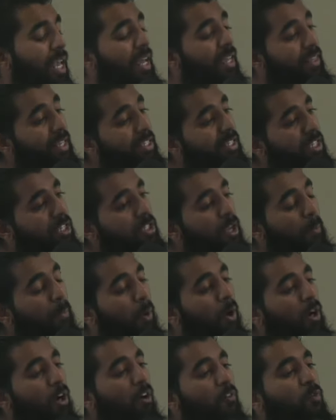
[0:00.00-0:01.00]
This is a
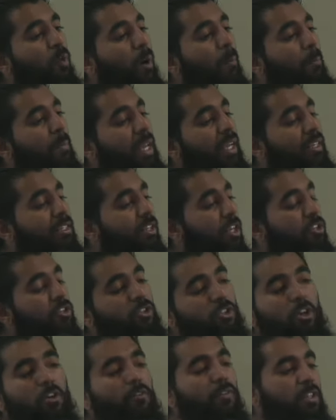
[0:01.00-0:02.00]
part of what makes us
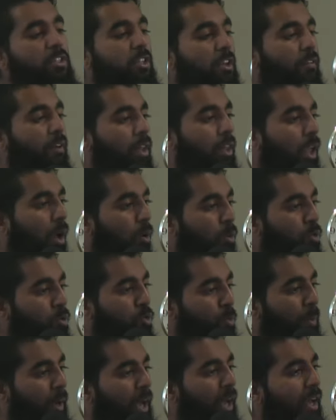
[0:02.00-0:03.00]
servants of Allah
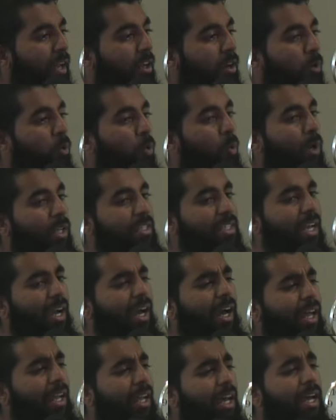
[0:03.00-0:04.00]
subhanahu wa
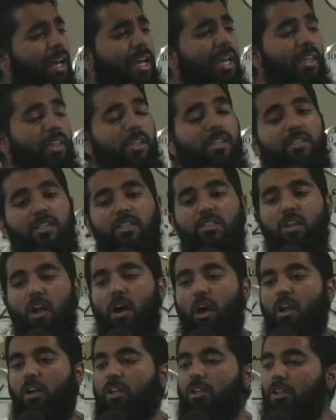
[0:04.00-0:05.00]
ta'ala. This is the
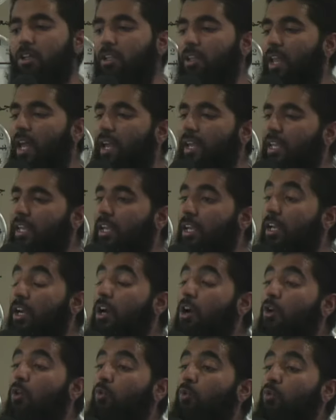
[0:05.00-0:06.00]
underlying
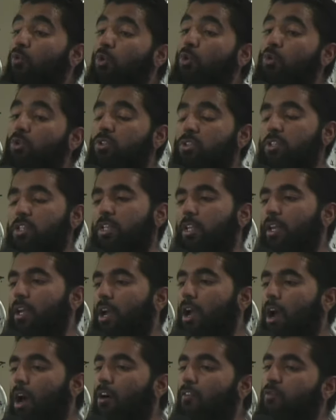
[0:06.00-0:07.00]
root
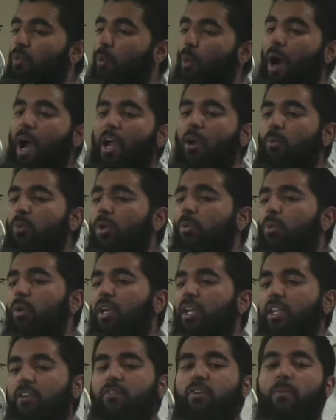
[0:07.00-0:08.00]
of why we
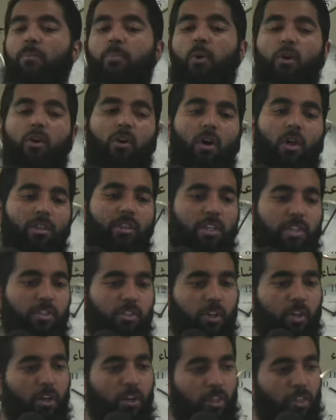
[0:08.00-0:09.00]
were even put on this
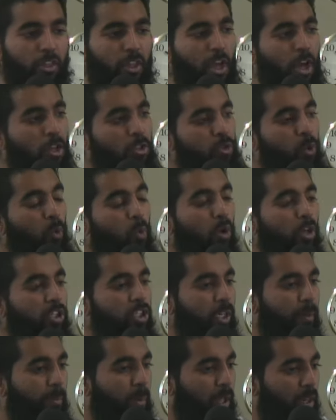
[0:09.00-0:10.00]
earth to
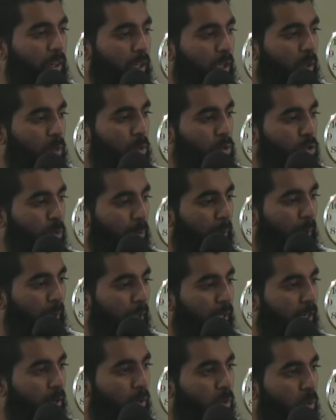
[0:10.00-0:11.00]
worship Allah
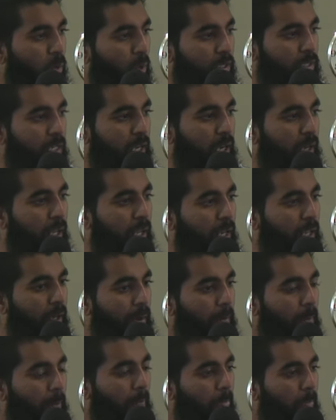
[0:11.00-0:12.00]
subhanahu wa ta'ala.